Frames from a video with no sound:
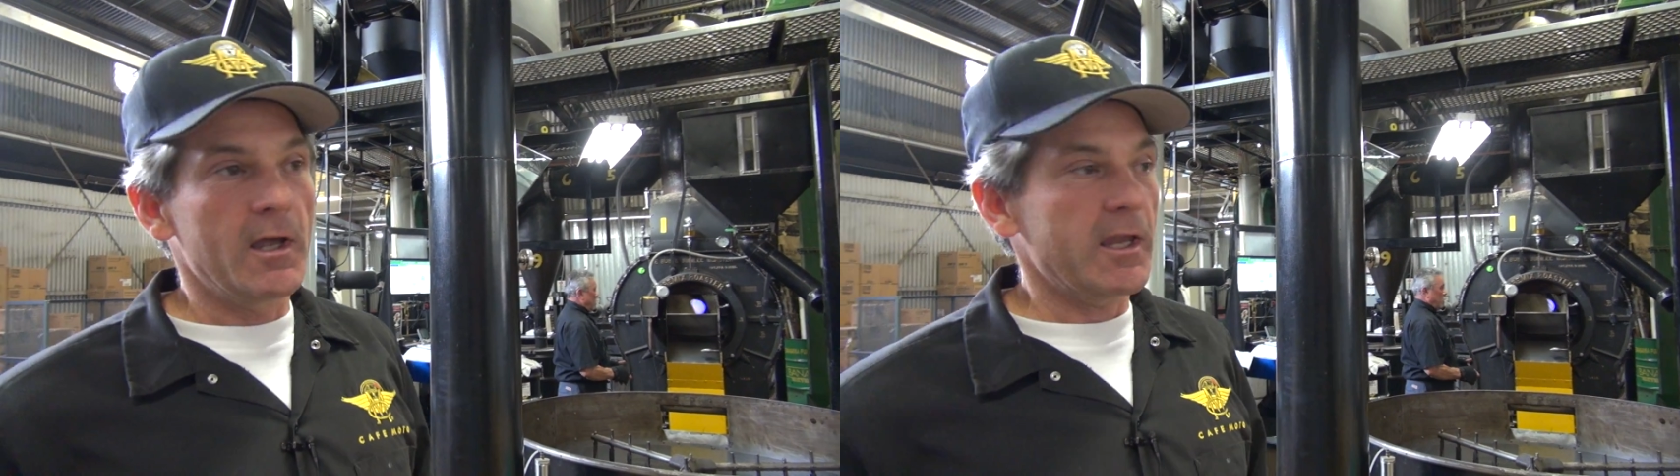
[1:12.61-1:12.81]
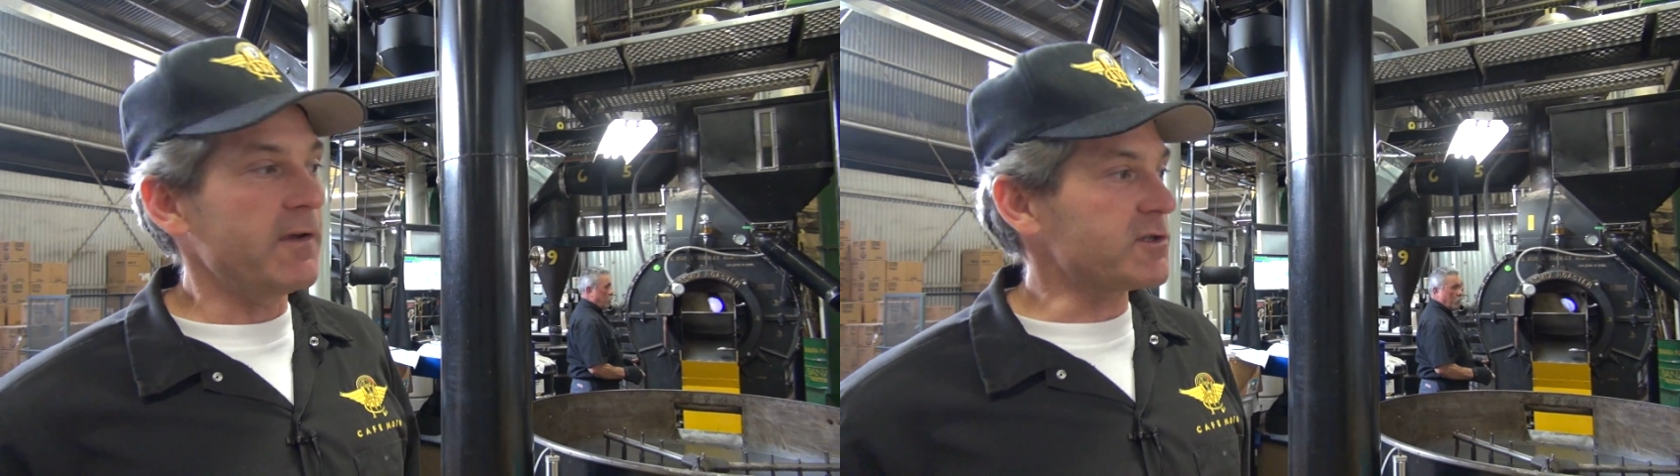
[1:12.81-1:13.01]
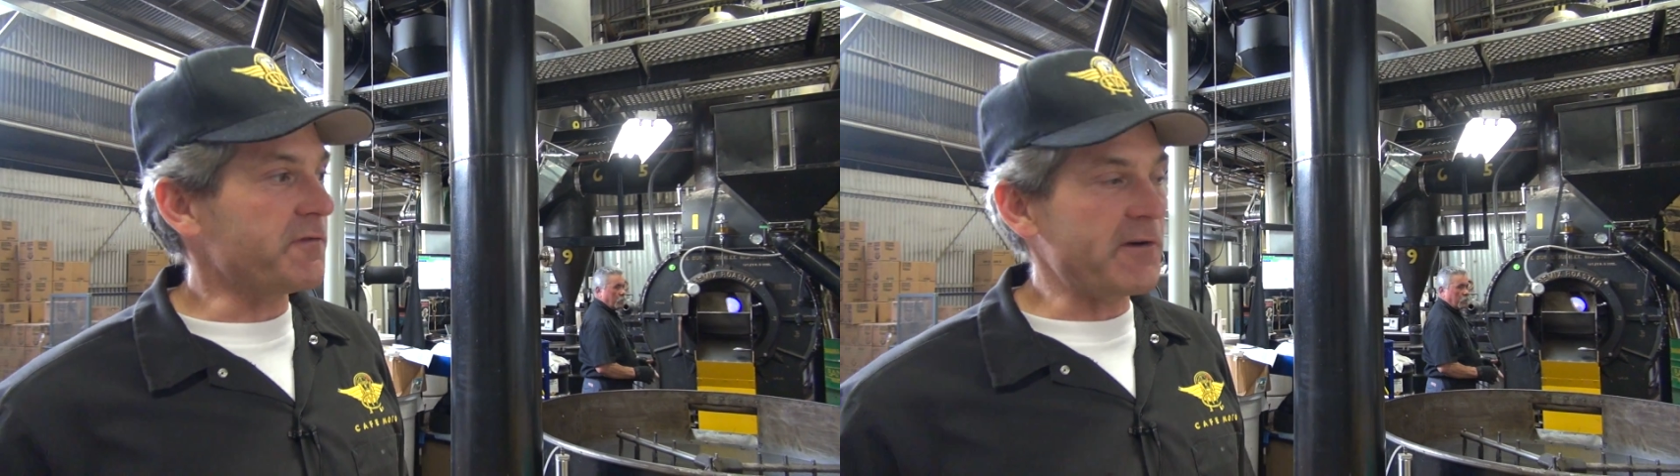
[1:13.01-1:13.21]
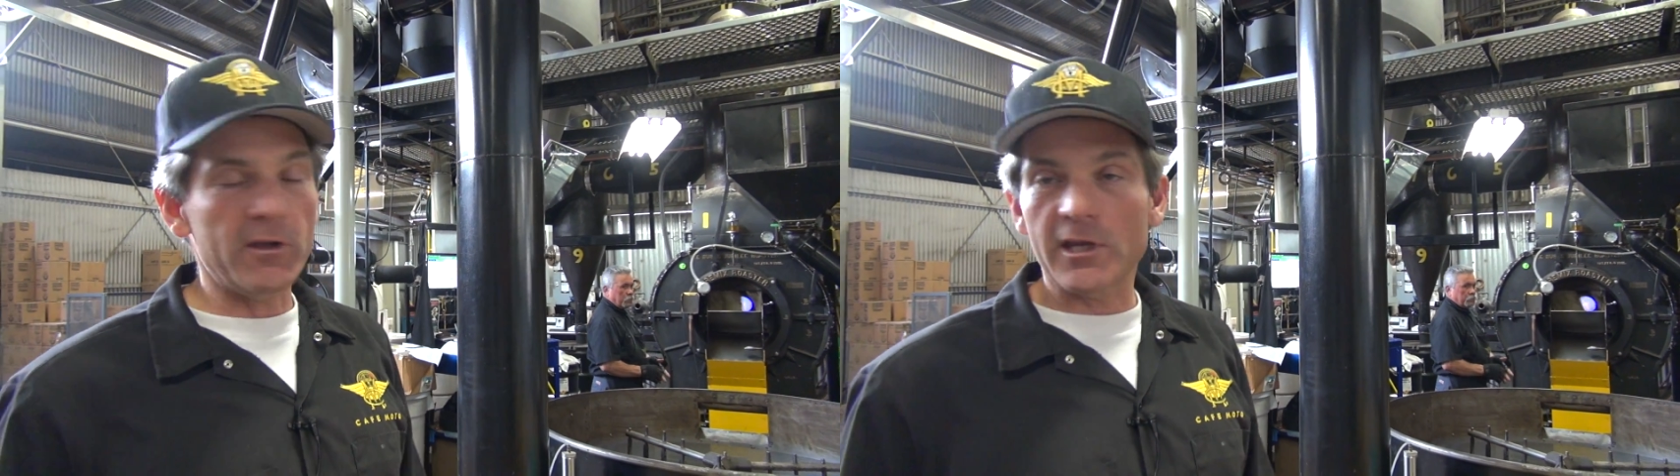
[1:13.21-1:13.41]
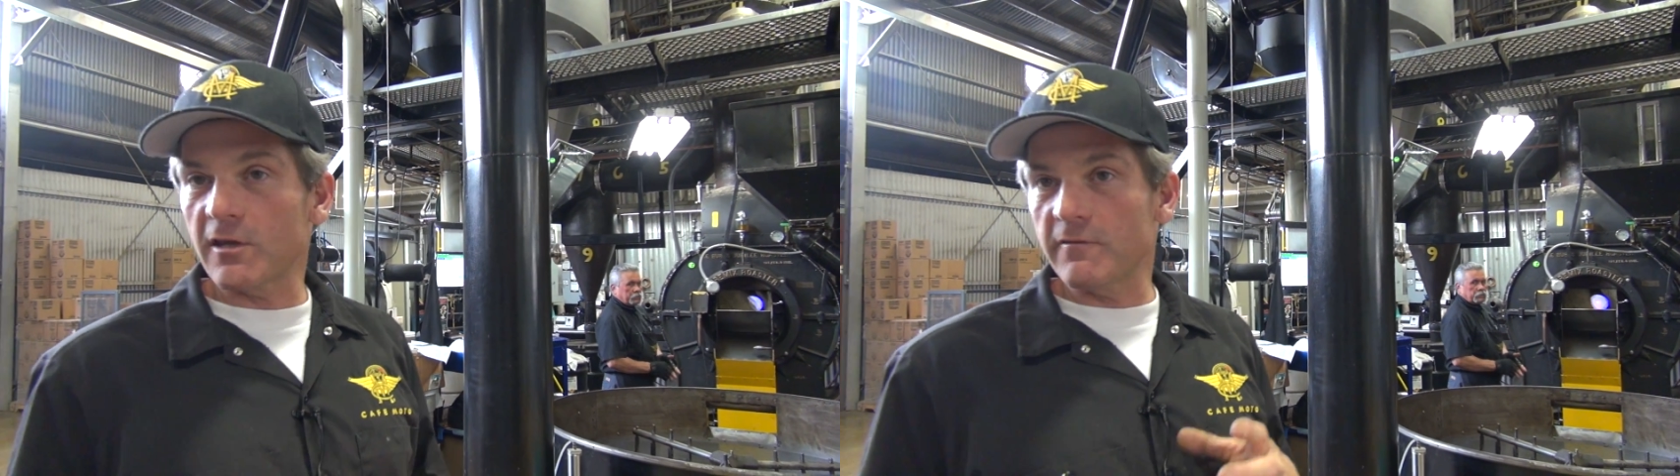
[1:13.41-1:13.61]
gives a
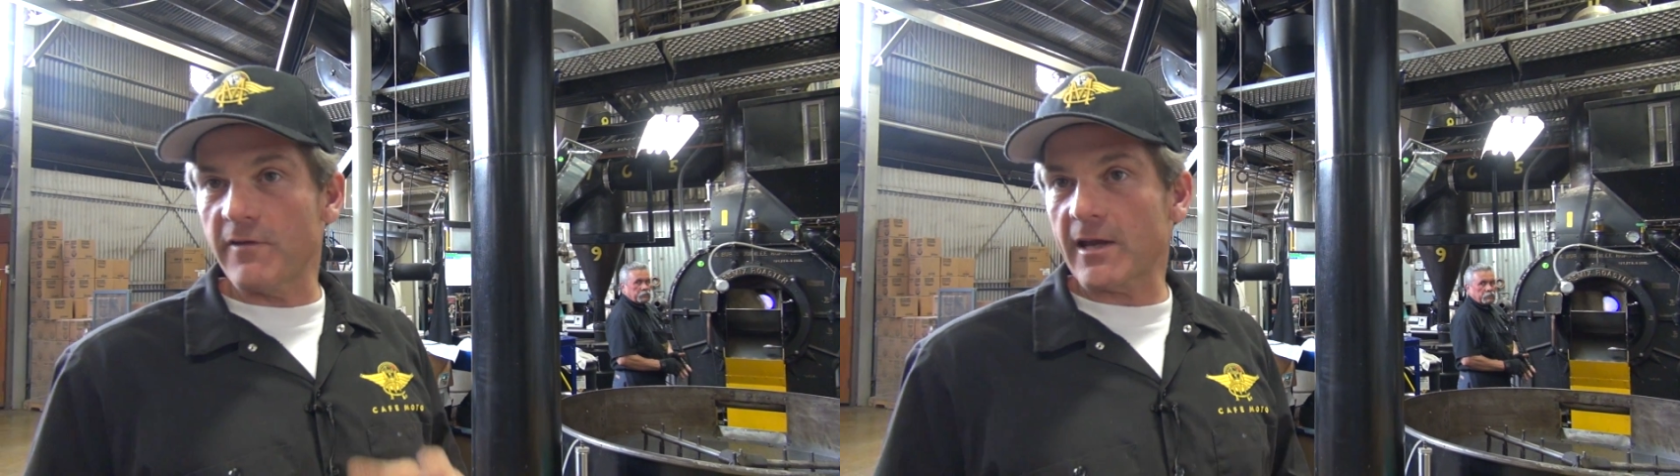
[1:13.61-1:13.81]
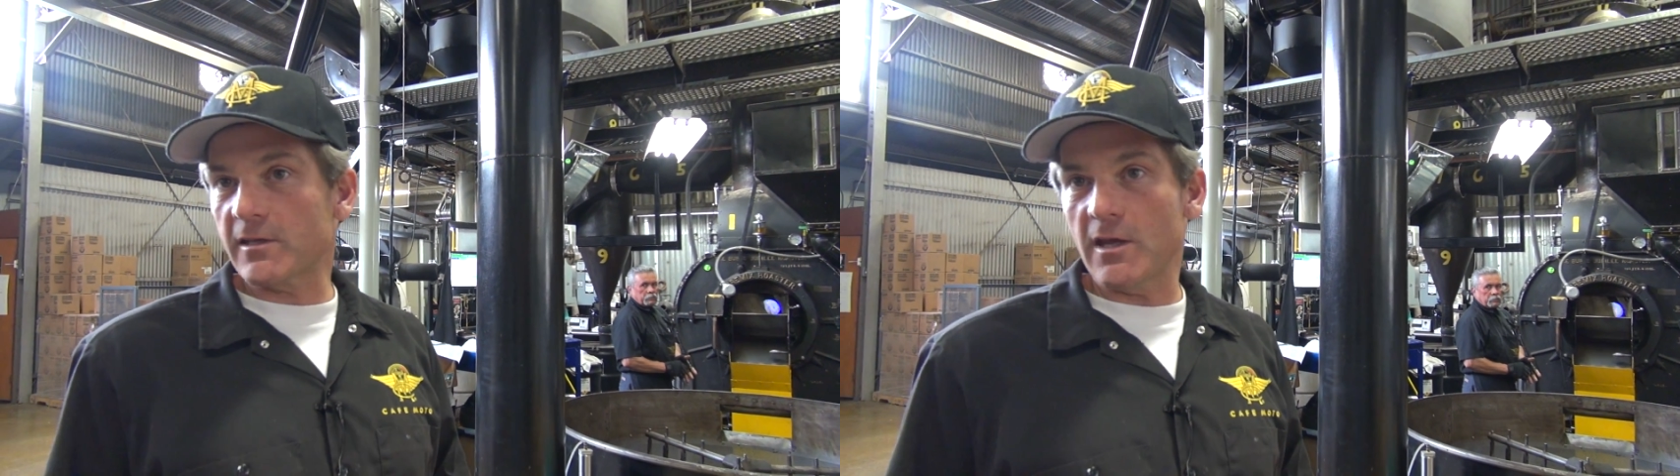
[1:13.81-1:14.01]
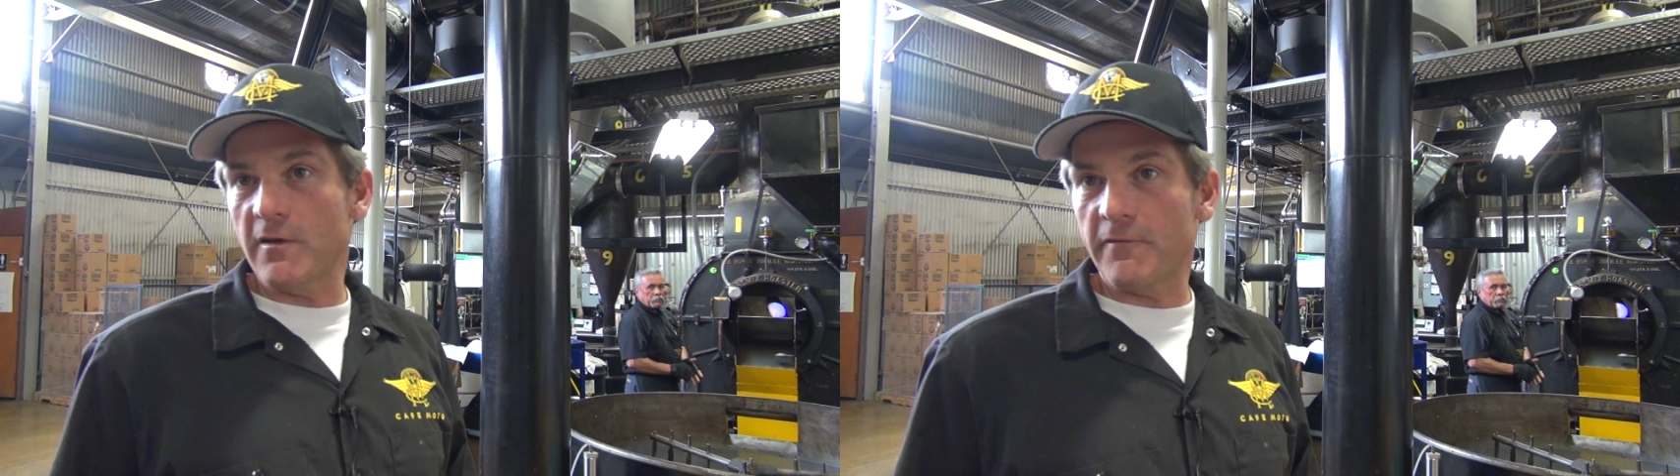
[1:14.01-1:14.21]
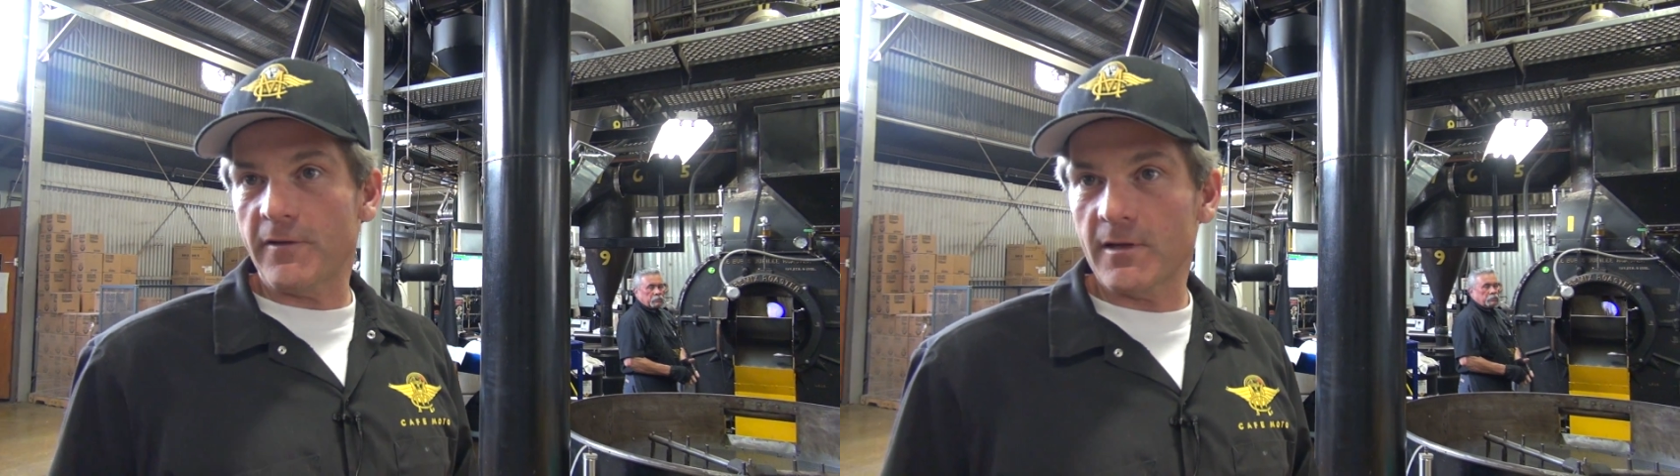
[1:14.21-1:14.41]
fairly convective